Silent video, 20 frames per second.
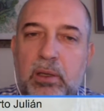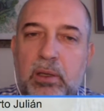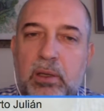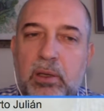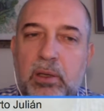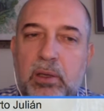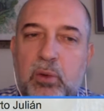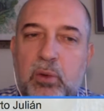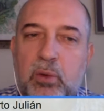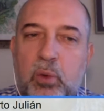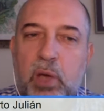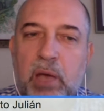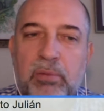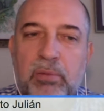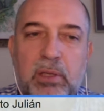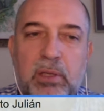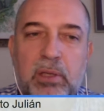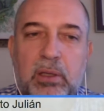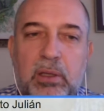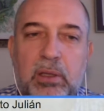to have
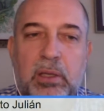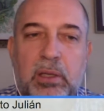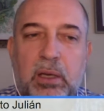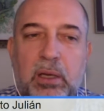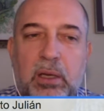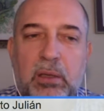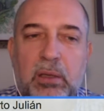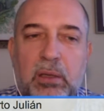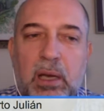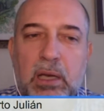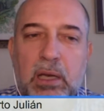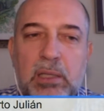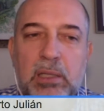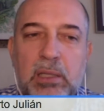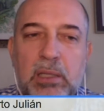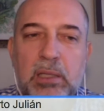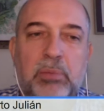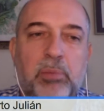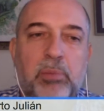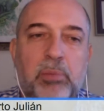the least
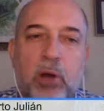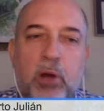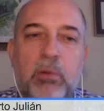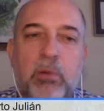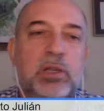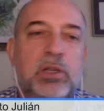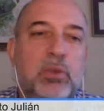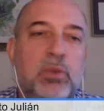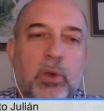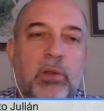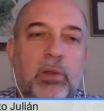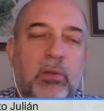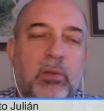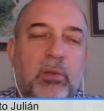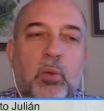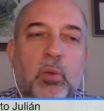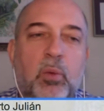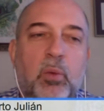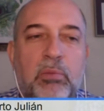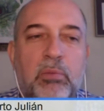problems
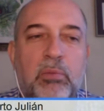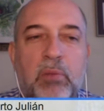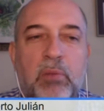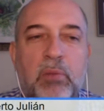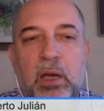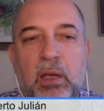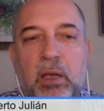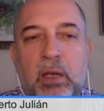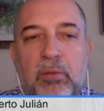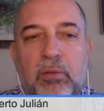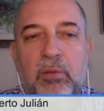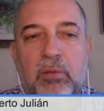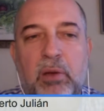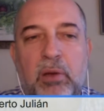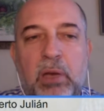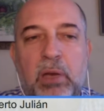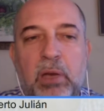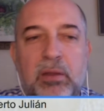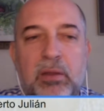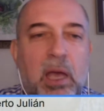with my family
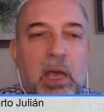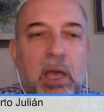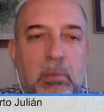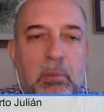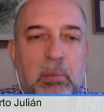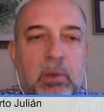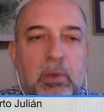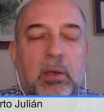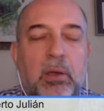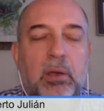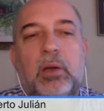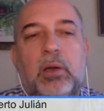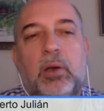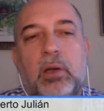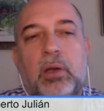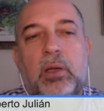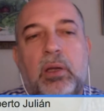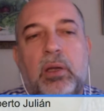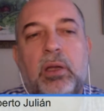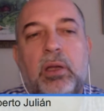time
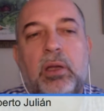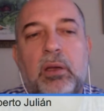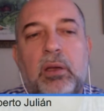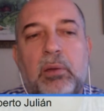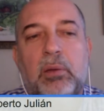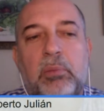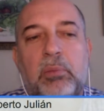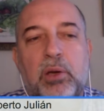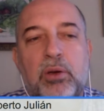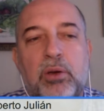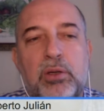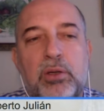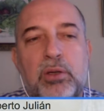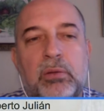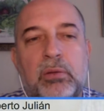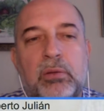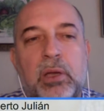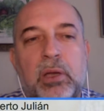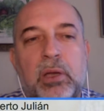because of them.